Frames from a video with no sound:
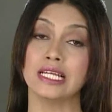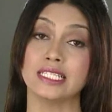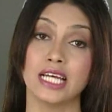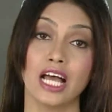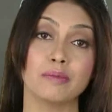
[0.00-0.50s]

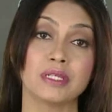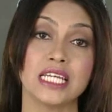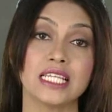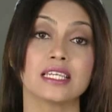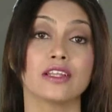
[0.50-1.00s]

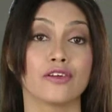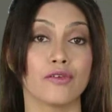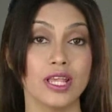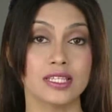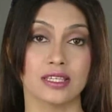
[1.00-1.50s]
Diabetes
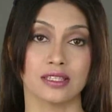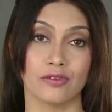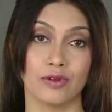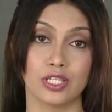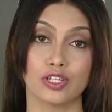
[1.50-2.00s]
increases the
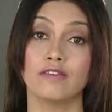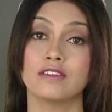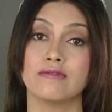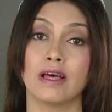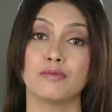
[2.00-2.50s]
risk of
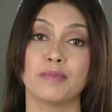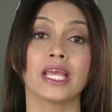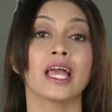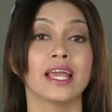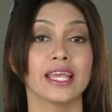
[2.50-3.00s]

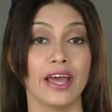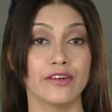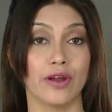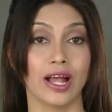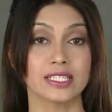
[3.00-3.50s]
developing
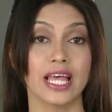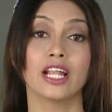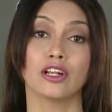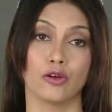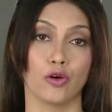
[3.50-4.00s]
cataracts
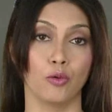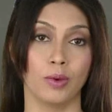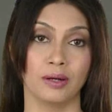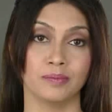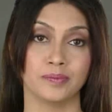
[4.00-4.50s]
and
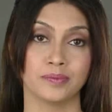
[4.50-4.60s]
glaucoma.